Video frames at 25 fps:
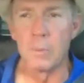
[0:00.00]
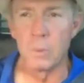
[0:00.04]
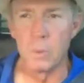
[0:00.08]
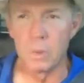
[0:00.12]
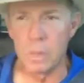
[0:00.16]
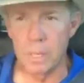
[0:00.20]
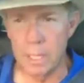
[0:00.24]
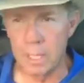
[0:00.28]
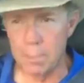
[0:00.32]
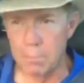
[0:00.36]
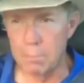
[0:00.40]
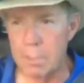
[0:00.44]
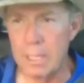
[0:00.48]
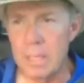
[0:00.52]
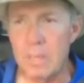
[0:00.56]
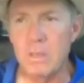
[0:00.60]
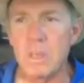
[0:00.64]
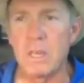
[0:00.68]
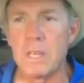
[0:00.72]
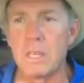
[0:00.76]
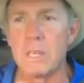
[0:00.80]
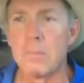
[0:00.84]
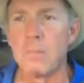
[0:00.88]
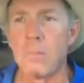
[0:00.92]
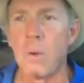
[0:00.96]
We'll get
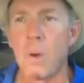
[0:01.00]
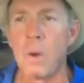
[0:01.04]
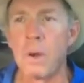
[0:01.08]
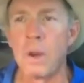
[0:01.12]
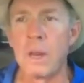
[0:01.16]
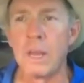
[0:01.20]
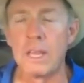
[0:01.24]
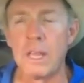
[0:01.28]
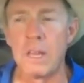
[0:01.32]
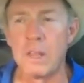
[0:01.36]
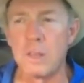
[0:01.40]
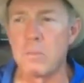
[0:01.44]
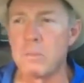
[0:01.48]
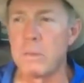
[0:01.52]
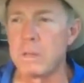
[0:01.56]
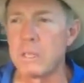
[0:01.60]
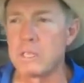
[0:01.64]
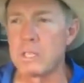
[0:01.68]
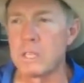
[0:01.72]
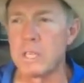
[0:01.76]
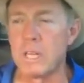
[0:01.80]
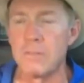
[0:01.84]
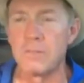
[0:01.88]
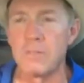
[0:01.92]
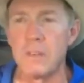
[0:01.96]
busy in the morning, get as much
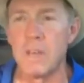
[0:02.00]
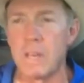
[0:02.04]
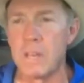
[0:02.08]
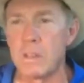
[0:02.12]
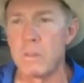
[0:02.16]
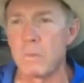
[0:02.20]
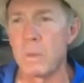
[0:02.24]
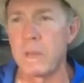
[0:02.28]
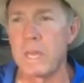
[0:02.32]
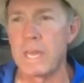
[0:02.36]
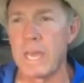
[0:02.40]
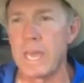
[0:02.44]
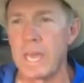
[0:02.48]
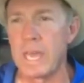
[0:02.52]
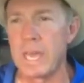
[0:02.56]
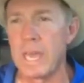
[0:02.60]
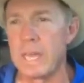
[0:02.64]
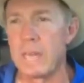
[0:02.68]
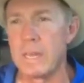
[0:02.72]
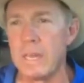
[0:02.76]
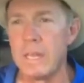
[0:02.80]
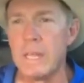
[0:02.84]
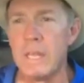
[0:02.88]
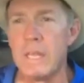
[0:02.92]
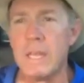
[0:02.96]
stuff done as we
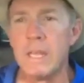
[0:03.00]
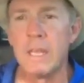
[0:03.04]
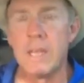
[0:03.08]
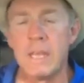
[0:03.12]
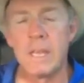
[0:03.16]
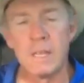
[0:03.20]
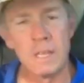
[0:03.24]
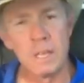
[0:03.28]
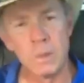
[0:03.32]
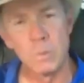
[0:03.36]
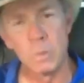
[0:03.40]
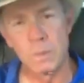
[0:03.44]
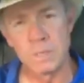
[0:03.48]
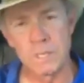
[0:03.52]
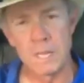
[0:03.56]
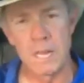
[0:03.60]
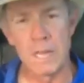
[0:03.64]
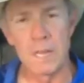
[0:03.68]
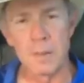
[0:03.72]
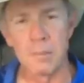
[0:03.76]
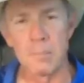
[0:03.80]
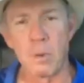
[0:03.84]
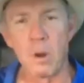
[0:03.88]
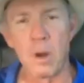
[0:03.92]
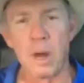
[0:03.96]
can. Then we'll
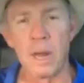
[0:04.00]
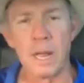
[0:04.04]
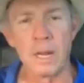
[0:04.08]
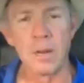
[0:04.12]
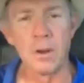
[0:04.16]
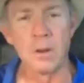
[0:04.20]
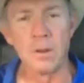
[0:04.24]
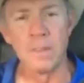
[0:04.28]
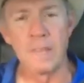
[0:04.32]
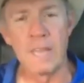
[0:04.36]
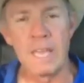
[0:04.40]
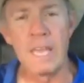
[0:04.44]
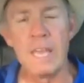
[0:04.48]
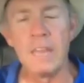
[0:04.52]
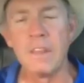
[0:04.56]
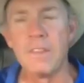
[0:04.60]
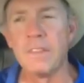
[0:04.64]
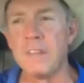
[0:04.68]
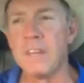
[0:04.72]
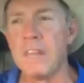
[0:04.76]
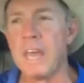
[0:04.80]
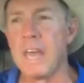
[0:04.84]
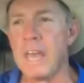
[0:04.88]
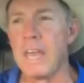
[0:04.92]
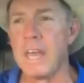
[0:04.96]
take a break during the heat of
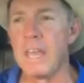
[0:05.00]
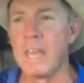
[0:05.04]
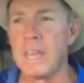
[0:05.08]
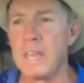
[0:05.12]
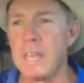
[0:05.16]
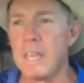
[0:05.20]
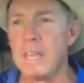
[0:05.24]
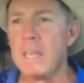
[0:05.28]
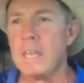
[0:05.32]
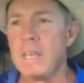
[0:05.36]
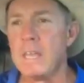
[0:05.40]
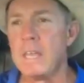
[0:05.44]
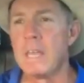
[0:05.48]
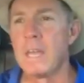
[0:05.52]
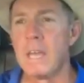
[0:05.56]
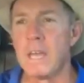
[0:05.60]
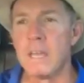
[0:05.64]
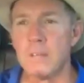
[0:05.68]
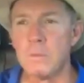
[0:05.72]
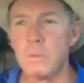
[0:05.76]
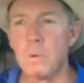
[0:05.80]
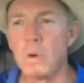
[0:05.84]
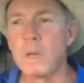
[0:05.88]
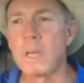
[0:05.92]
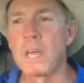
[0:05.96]
the day,
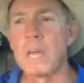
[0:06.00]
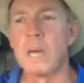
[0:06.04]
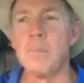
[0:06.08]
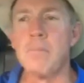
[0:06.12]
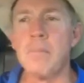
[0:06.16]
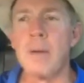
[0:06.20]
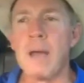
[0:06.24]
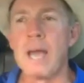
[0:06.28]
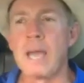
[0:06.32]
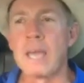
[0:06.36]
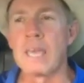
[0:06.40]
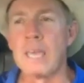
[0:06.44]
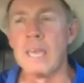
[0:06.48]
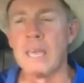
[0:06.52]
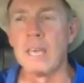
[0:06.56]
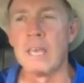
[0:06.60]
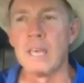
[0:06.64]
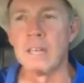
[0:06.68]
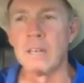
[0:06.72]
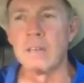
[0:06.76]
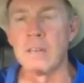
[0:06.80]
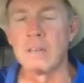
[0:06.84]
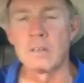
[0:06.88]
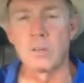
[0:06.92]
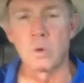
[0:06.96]
and then we'll come back
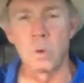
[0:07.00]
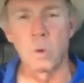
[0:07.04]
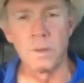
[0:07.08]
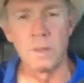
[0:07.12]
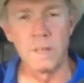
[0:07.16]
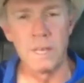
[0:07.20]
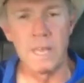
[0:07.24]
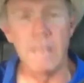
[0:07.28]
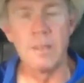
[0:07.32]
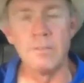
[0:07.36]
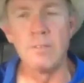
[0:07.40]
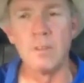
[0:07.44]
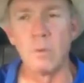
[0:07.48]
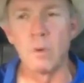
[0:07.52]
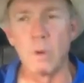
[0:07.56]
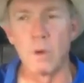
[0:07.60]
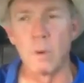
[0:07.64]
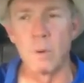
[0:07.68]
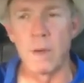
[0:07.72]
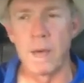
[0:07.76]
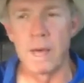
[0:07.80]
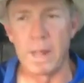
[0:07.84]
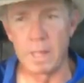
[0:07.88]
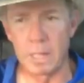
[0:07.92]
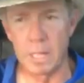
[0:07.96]
in toward the evening. We'll
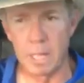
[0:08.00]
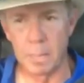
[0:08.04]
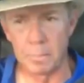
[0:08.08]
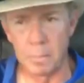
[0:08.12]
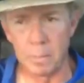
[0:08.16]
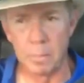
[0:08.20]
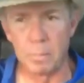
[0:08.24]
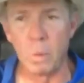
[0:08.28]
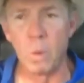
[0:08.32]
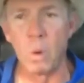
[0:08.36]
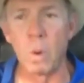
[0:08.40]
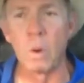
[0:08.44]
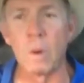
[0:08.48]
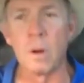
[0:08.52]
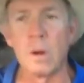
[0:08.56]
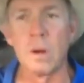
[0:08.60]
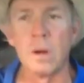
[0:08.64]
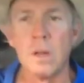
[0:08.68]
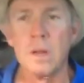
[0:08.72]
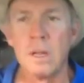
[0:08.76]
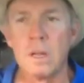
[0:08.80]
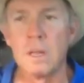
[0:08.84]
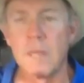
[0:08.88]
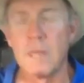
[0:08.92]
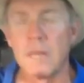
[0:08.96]
ride a couple of more.
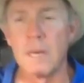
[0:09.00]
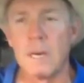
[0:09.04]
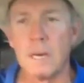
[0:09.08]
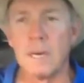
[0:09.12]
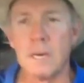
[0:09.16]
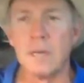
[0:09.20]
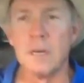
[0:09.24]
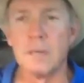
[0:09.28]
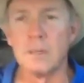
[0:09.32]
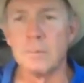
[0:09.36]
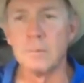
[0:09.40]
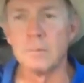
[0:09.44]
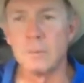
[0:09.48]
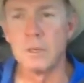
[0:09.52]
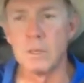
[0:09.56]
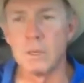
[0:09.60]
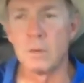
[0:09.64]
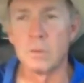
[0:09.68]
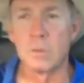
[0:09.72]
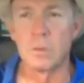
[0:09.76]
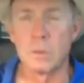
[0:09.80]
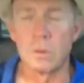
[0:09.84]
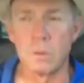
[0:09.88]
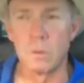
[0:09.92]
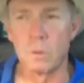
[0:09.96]

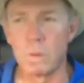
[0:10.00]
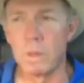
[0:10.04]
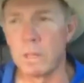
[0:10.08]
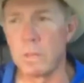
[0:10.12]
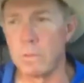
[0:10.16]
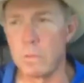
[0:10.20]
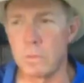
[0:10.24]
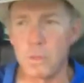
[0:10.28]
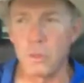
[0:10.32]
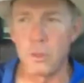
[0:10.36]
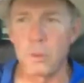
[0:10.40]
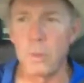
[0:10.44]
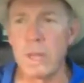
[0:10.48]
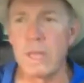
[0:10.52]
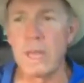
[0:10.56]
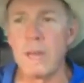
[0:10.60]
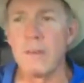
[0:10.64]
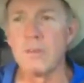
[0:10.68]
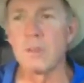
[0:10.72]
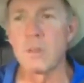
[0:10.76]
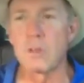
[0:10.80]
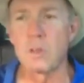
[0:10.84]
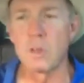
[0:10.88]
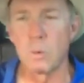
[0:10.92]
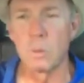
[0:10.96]
Well, there's three
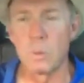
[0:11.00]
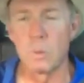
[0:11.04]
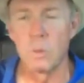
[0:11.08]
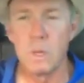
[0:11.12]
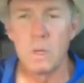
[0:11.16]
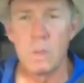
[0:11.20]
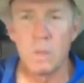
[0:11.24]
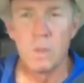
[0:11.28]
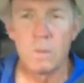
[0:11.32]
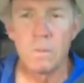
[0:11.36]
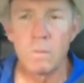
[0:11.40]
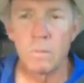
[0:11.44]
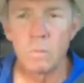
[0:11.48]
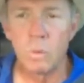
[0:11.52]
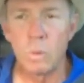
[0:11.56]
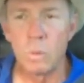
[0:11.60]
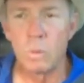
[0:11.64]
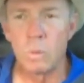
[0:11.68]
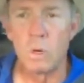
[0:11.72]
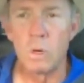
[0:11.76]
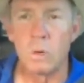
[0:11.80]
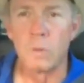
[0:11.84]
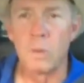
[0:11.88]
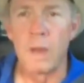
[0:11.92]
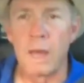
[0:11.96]
of us, so
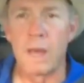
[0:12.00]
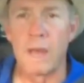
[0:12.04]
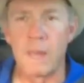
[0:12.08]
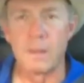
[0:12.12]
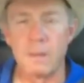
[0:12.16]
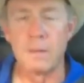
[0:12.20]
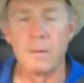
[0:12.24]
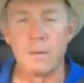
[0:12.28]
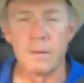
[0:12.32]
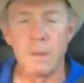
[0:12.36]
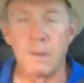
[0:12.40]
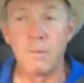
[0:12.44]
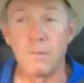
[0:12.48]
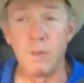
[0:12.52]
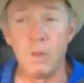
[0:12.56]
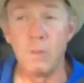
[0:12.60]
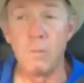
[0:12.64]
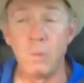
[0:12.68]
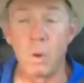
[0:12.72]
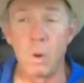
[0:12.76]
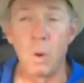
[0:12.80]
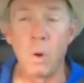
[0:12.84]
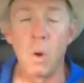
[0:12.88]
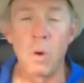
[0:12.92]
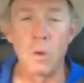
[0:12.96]
we'll ride a few
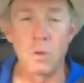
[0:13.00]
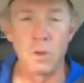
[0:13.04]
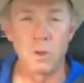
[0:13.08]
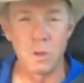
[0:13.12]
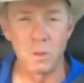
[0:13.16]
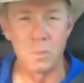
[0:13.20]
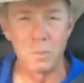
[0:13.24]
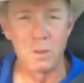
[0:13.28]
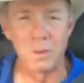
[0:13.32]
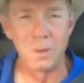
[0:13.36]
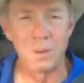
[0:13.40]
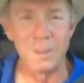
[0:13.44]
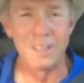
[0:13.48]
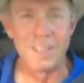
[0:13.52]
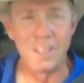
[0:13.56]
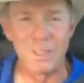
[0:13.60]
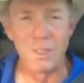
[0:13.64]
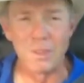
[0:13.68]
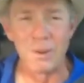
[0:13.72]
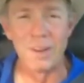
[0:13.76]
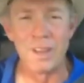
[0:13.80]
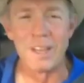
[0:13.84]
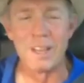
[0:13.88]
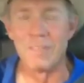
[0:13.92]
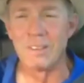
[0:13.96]
more horses between the
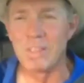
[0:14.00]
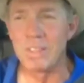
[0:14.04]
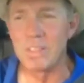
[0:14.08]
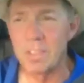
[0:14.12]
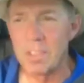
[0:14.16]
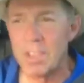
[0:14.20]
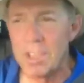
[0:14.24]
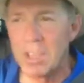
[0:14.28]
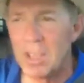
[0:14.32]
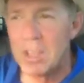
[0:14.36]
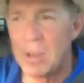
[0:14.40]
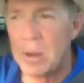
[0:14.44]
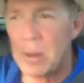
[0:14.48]
three of us.